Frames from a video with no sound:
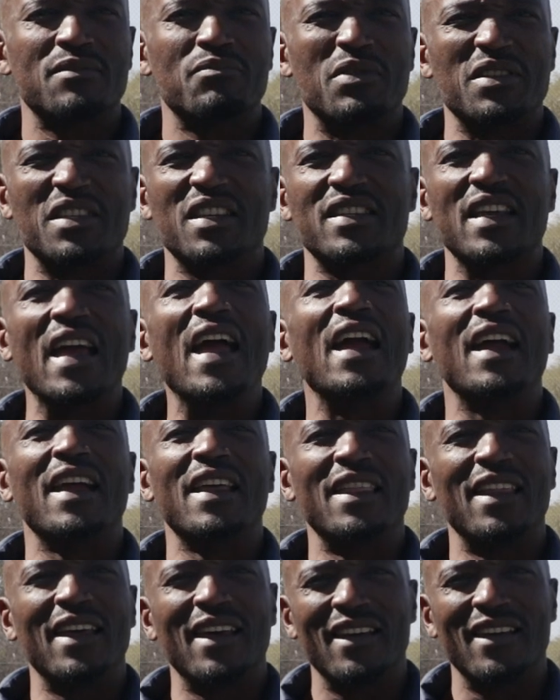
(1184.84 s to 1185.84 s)
but just hang
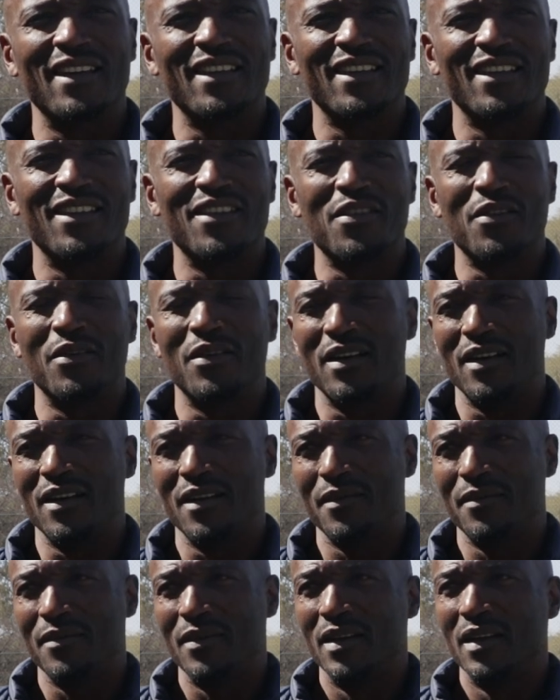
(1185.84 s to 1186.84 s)
in there, you
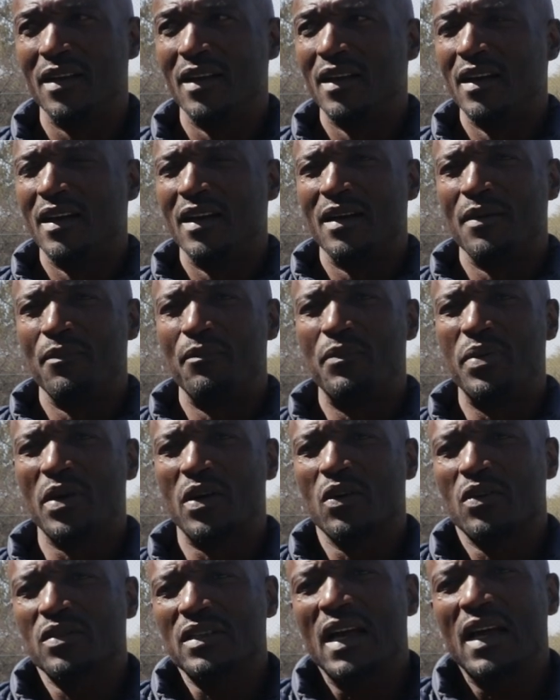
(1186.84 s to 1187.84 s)
know,
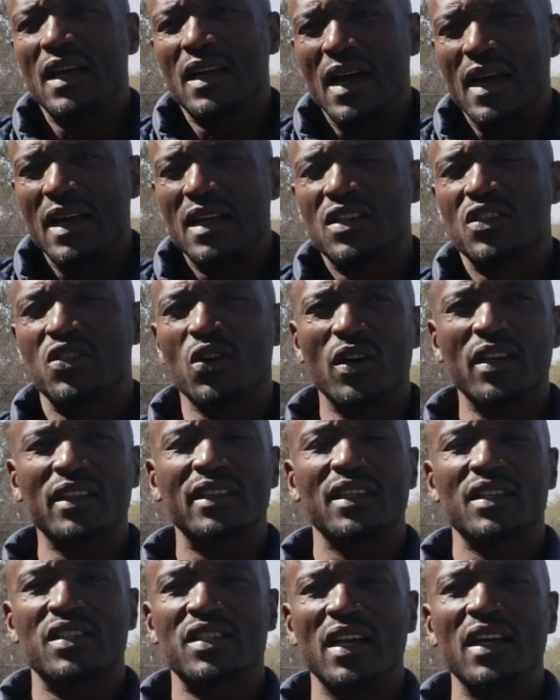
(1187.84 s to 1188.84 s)
because I enjoyed
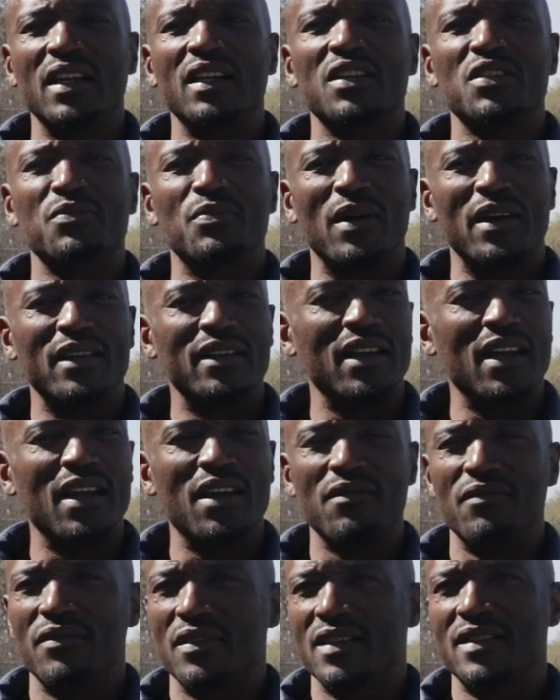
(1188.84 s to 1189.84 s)
the challenge, but
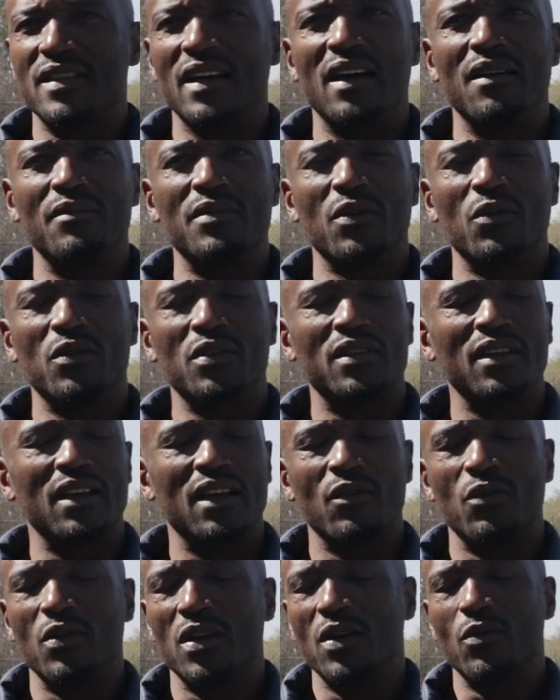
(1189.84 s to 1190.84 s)
every time he
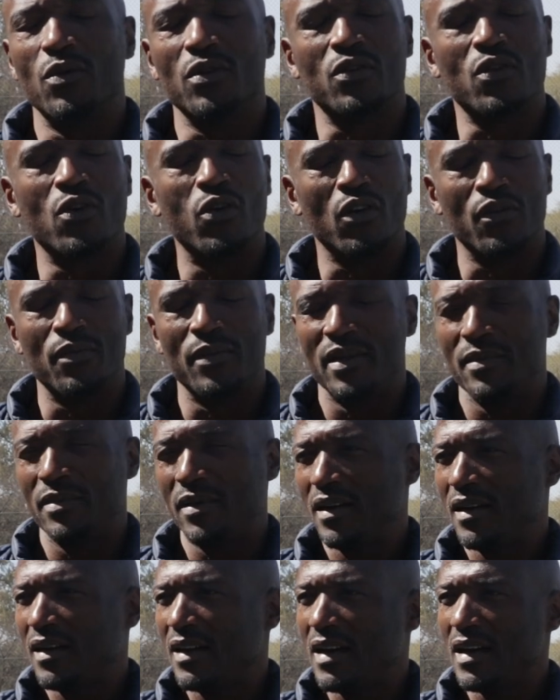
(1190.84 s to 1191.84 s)
would cook me,
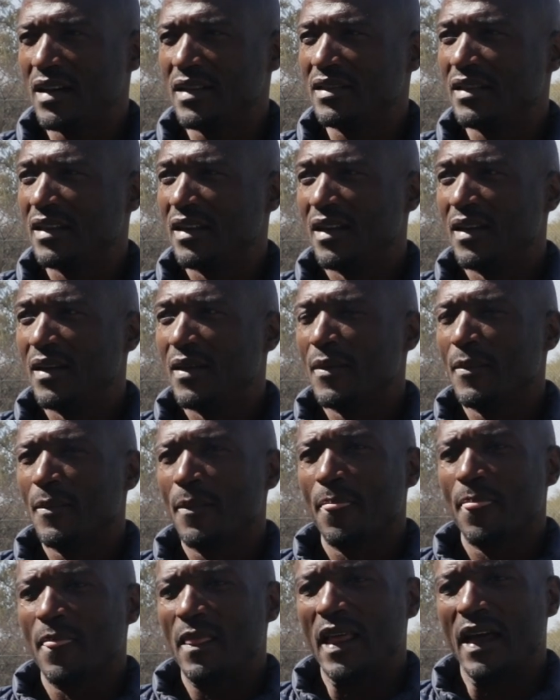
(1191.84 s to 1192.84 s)
bro.
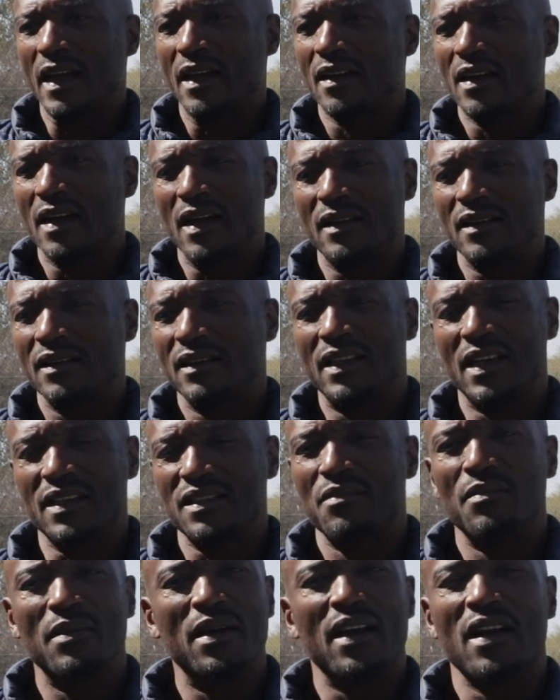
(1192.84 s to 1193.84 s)
Like it
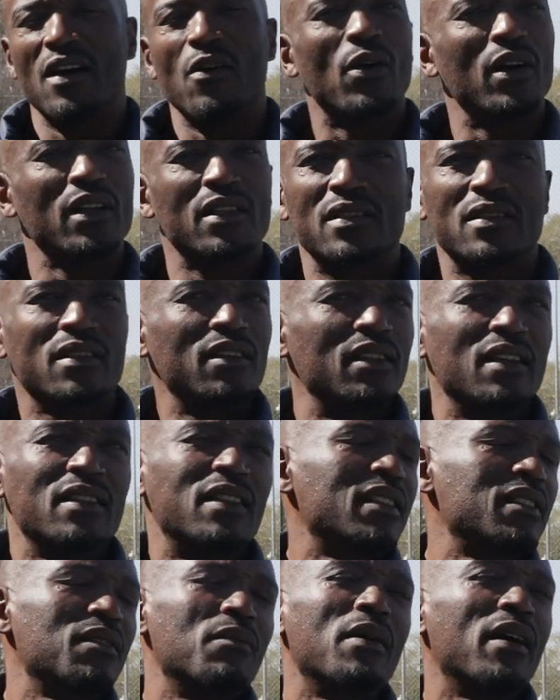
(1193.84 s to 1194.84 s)
doesn't matter
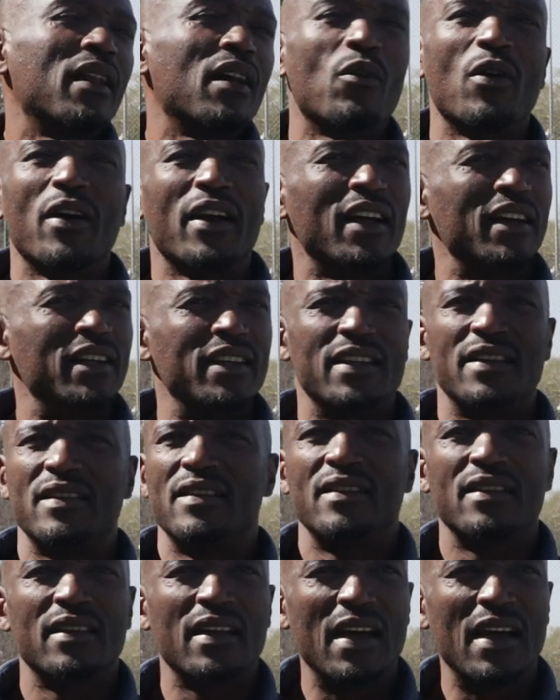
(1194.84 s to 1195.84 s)
what I did,
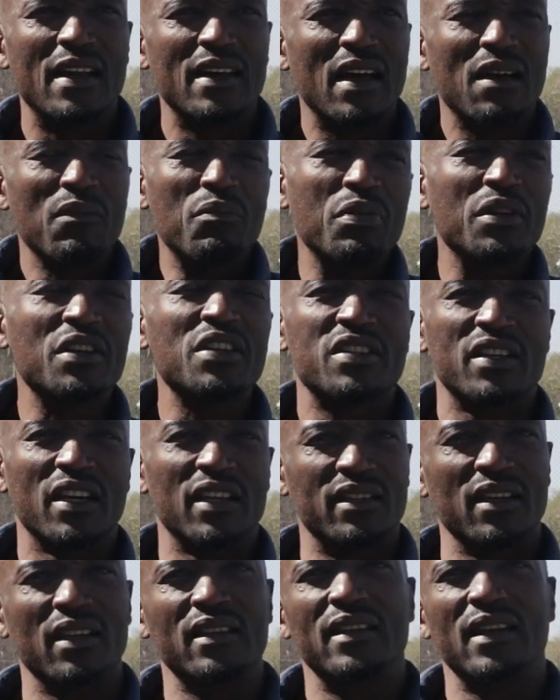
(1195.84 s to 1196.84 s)
and I
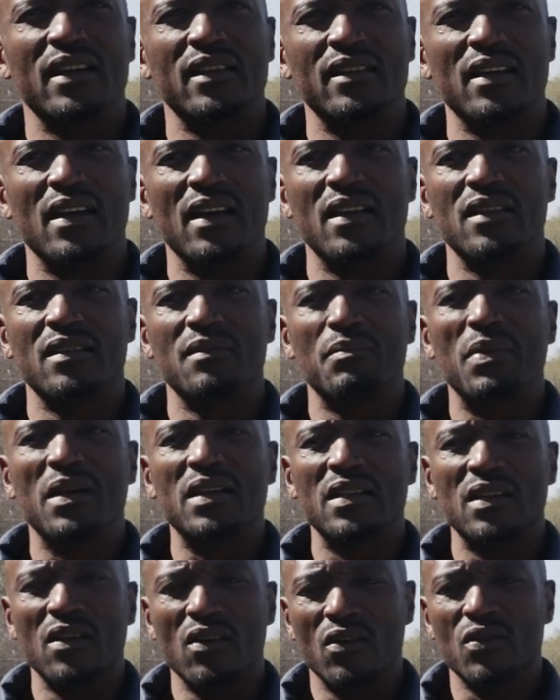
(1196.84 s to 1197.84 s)
appreciated that.
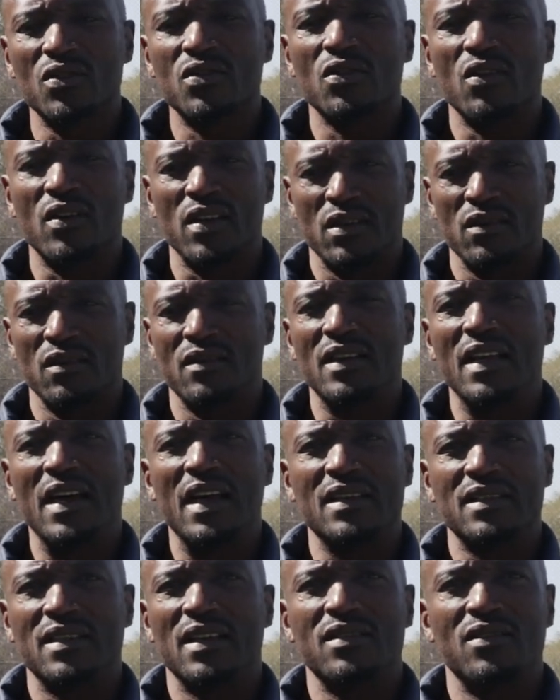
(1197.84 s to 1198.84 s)
But he also
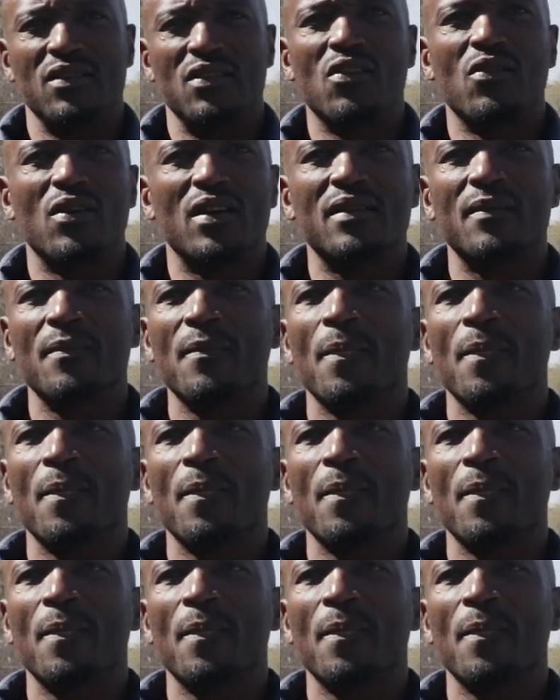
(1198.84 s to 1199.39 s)
recognized that, you know what,